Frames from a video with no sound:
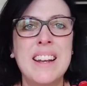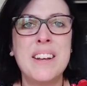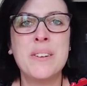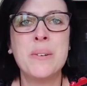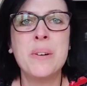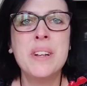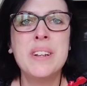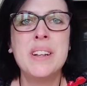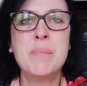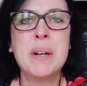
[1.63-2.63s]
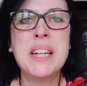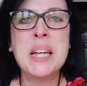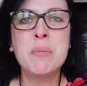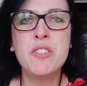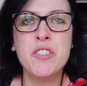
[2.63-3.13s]
Hello, my
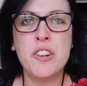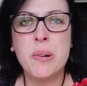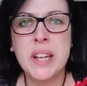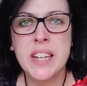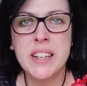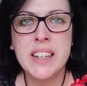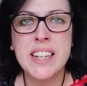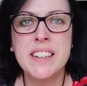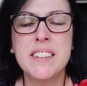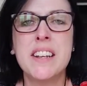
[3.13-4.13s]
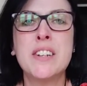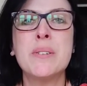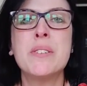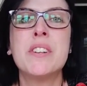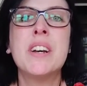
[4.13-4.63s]
name's Julia
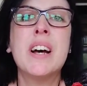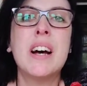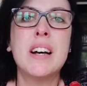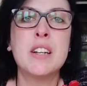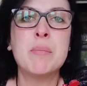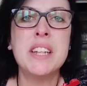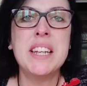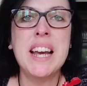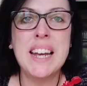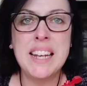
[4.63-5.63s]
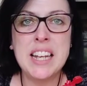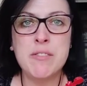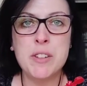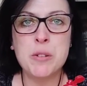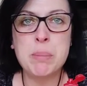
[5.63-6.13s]
Heathcote. I'm the
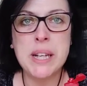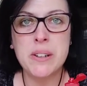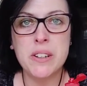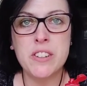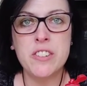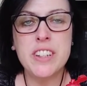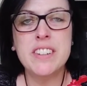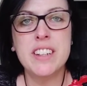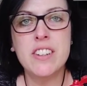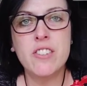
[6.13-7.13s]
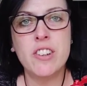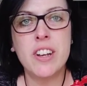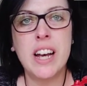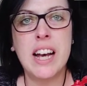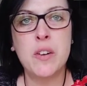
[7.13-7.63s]
A-level biology
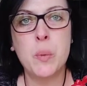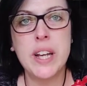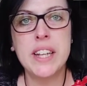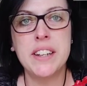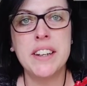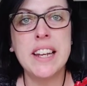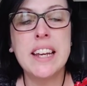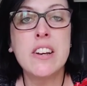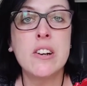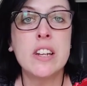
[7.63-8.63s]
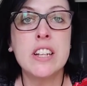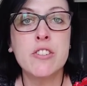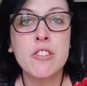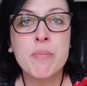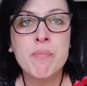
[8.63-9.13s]
teacher at Wigan and Lee
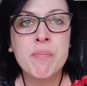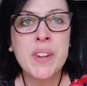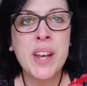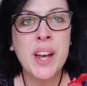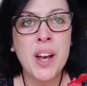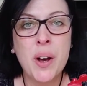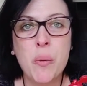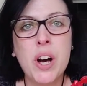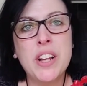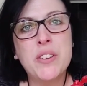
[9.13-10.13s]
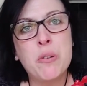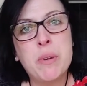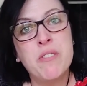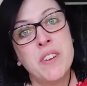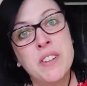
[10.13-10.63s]
College. What I thought
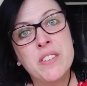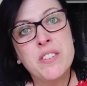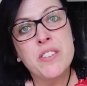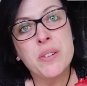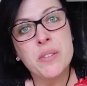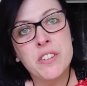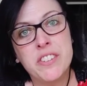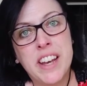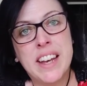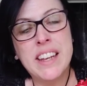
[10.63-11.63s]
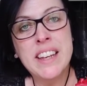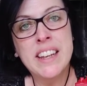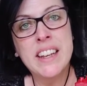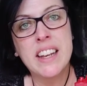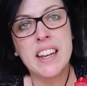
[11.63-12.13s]
would be fun to do today
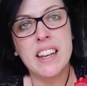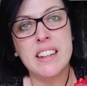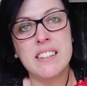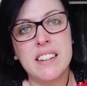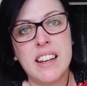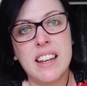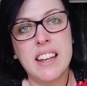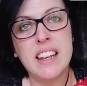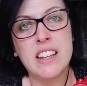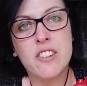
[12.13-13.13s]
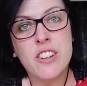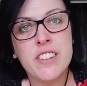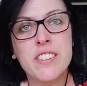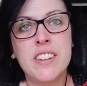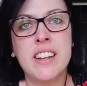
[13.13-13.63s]
is a
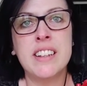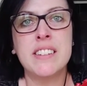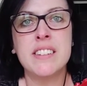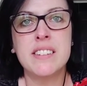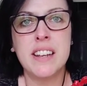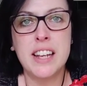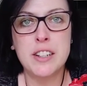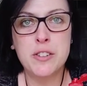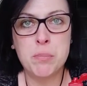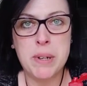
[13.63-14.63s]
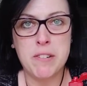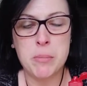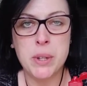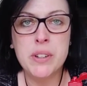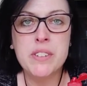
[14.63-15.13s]
kitchen science
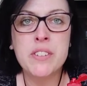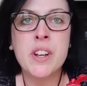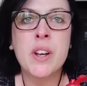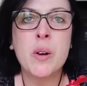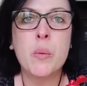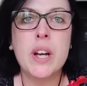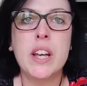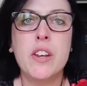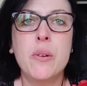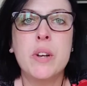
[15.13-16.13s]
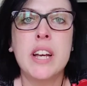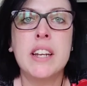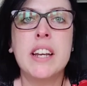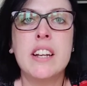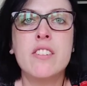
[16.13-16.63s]
experiment where you
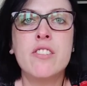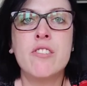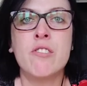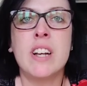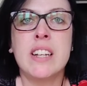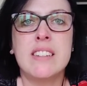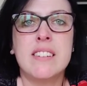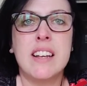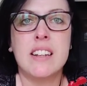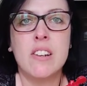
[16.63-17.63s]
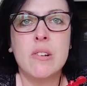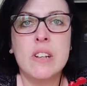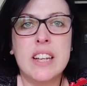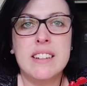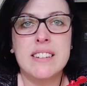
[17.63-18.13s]
can extract and
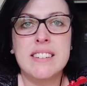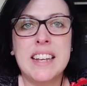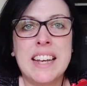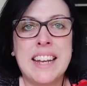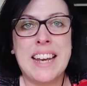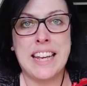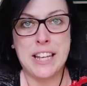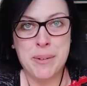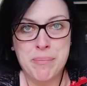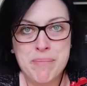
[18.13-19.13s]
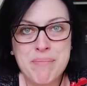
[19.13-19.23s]
look at DNA.